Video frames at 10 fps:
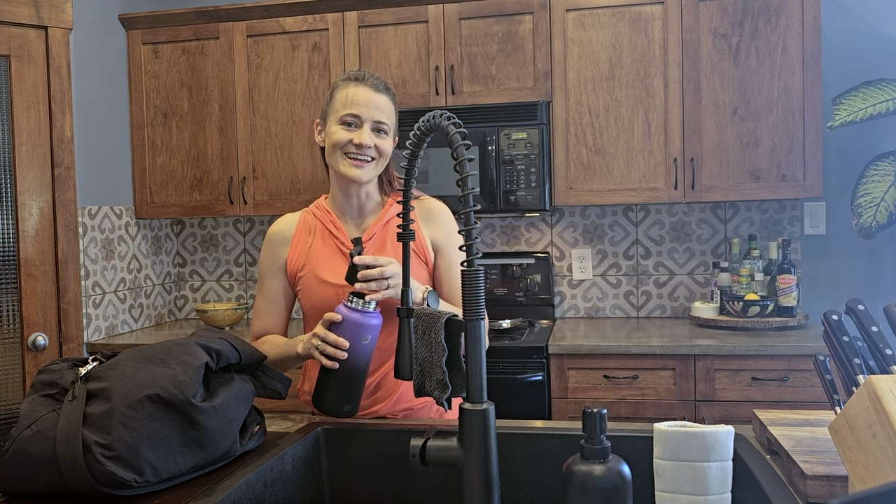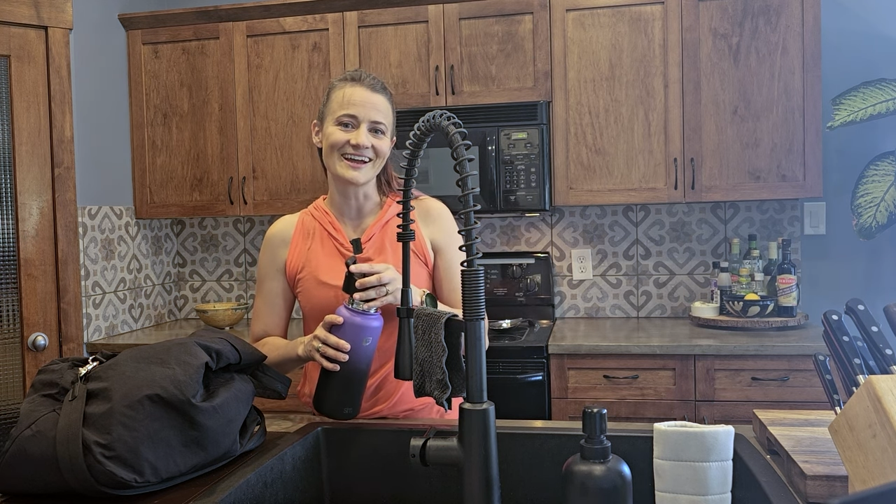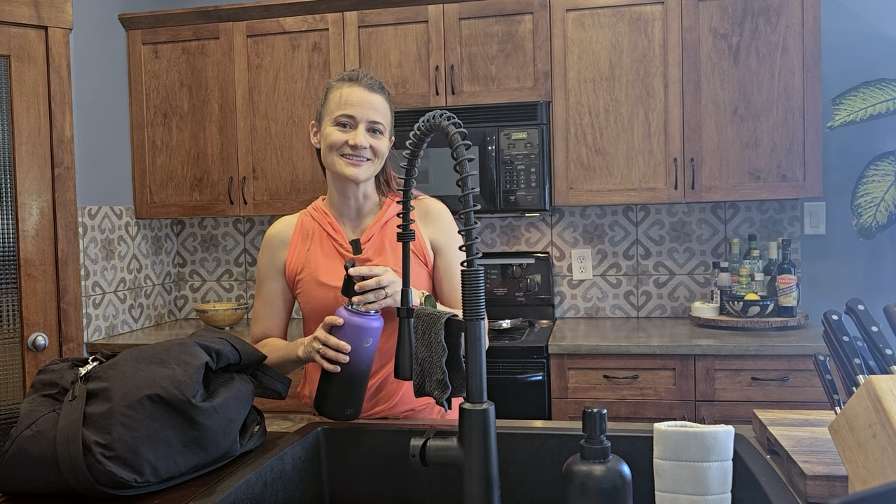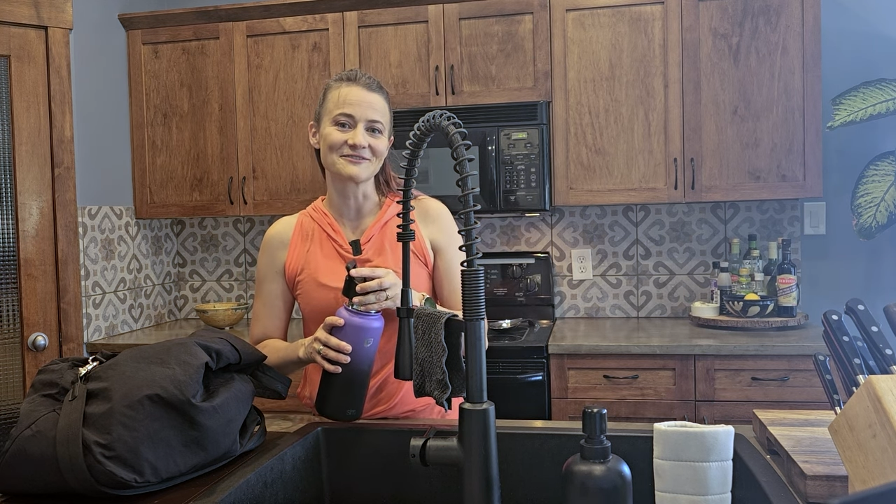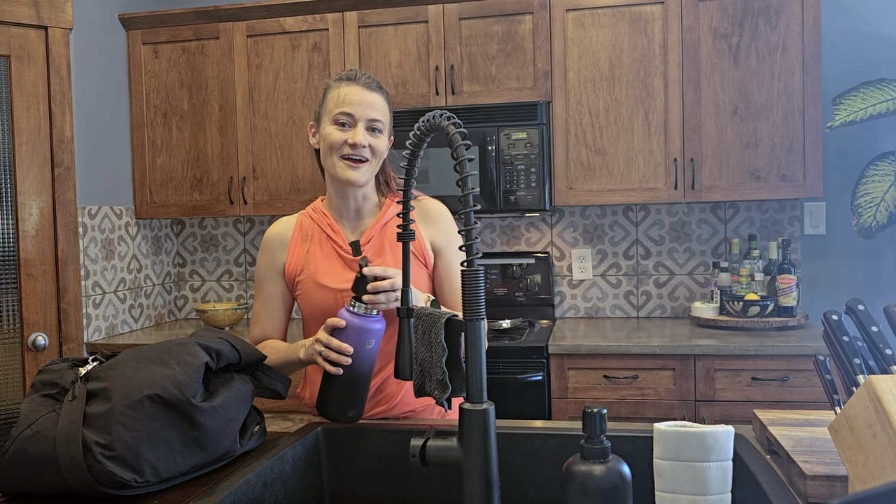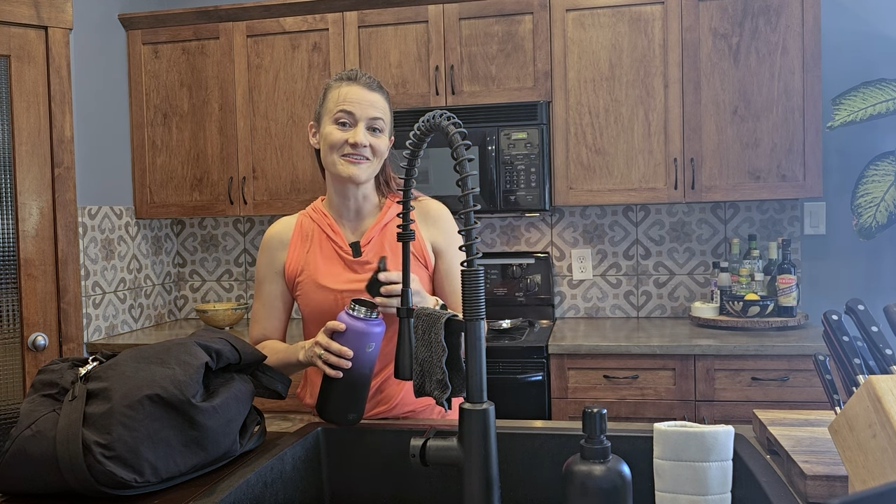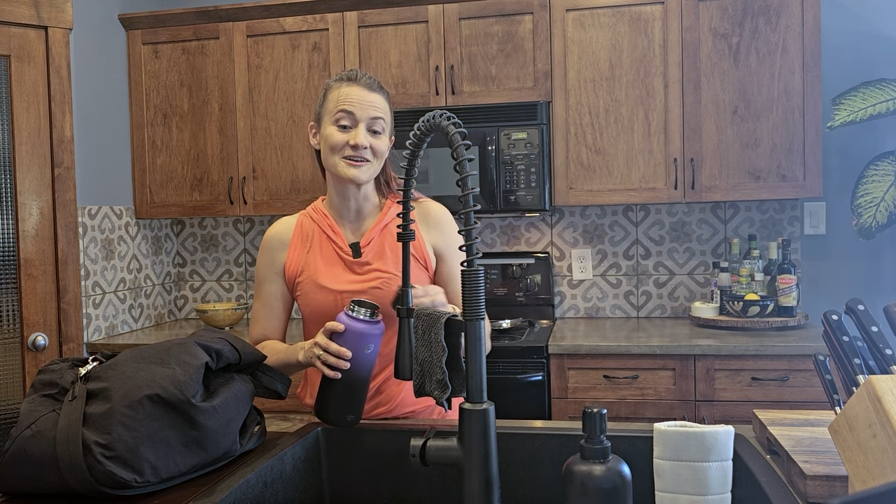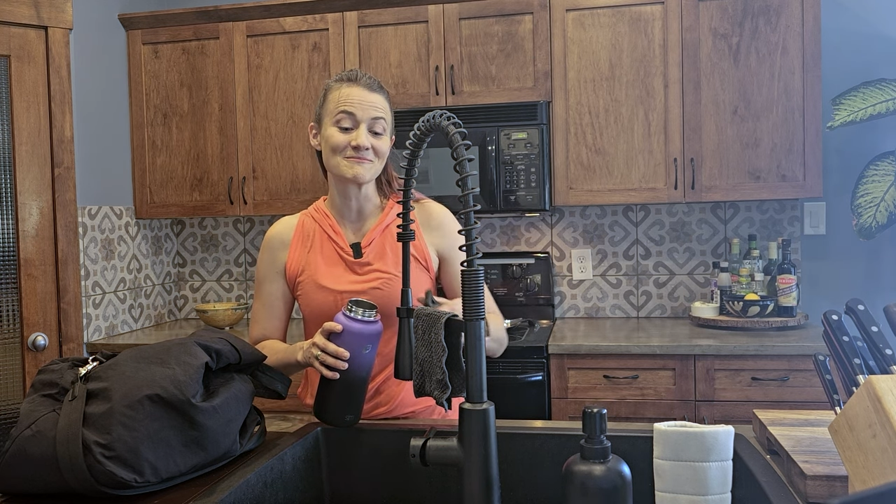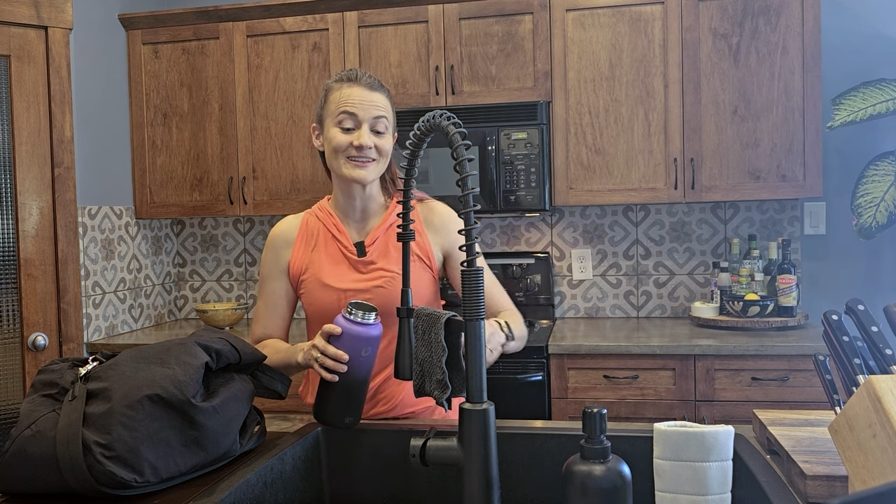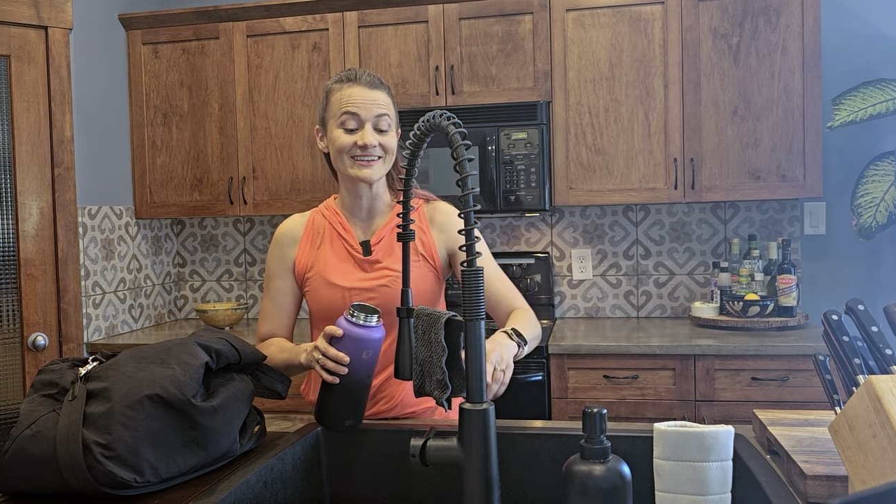signs of
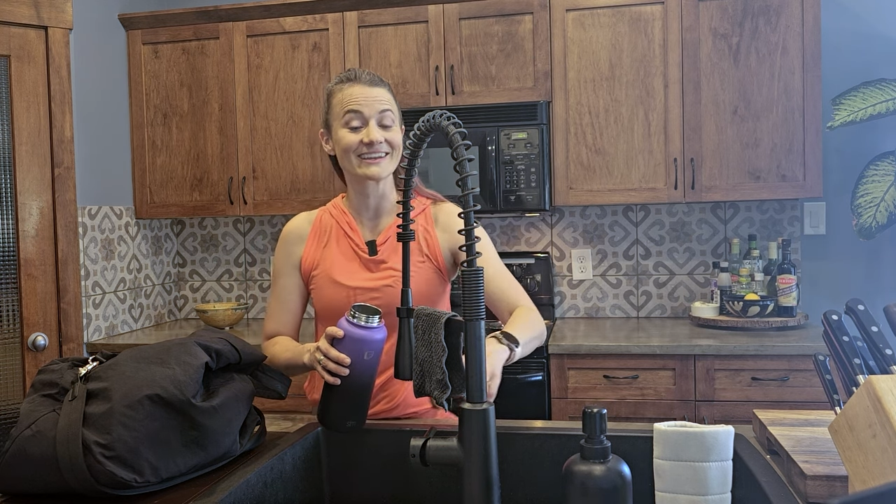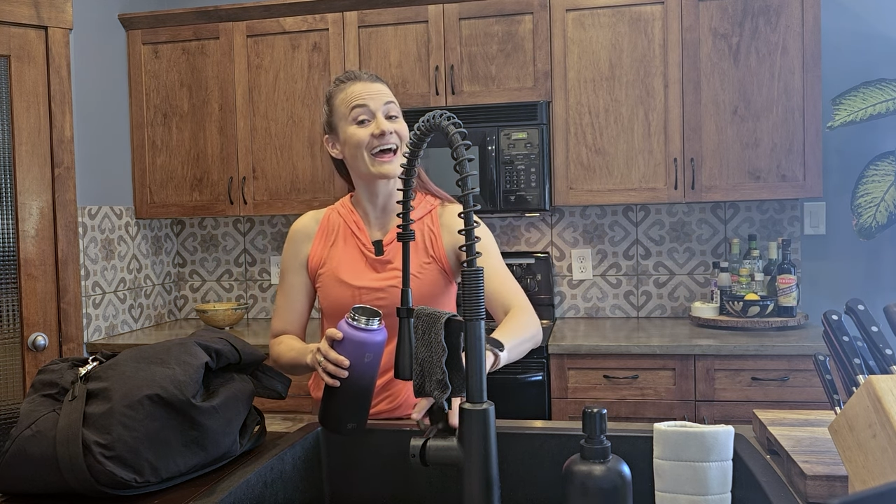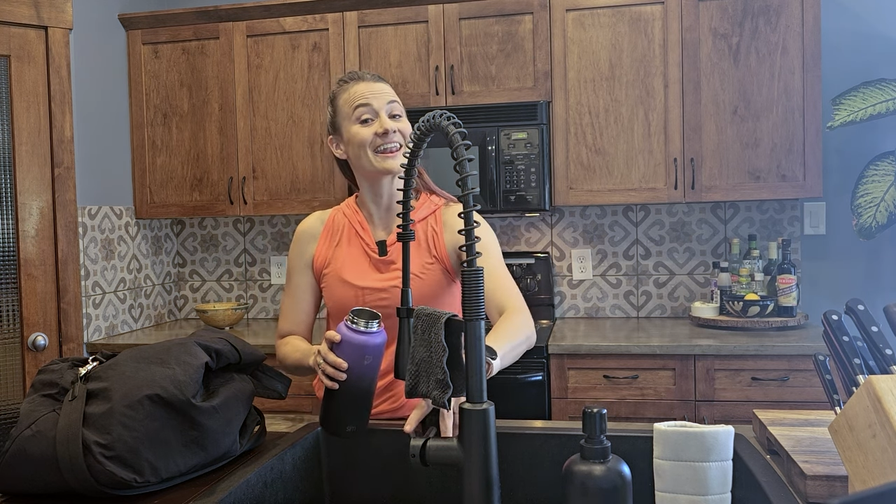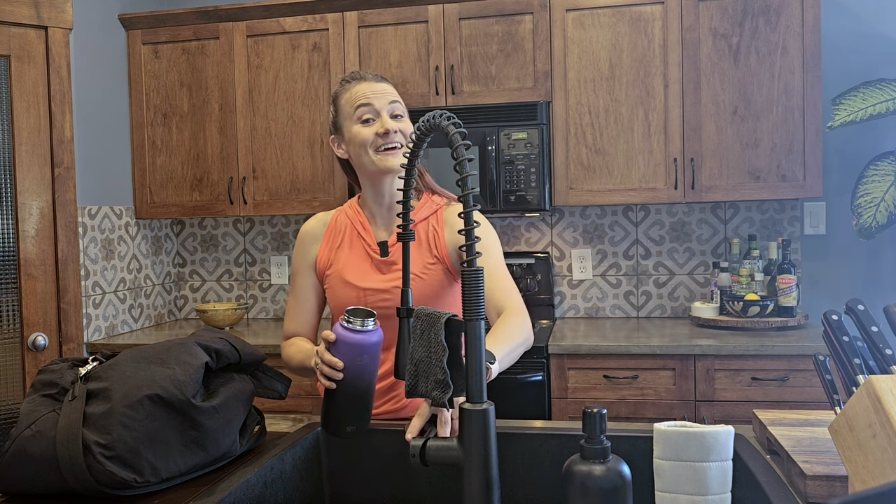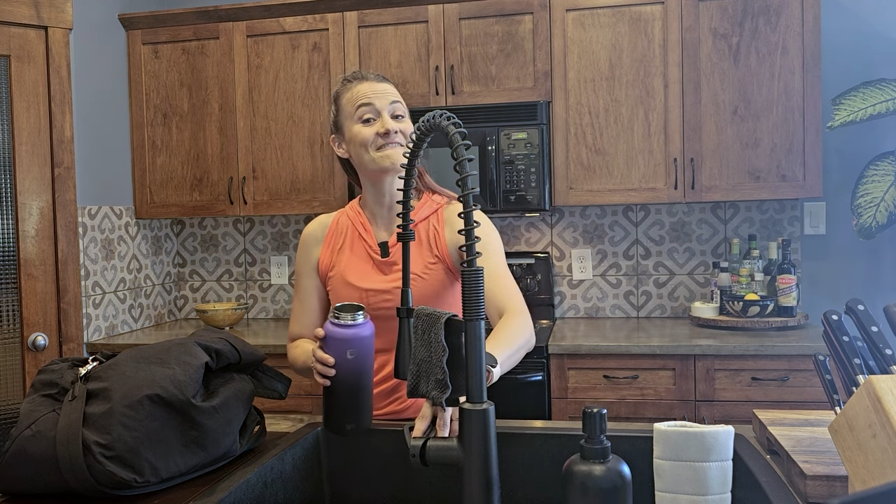having completed an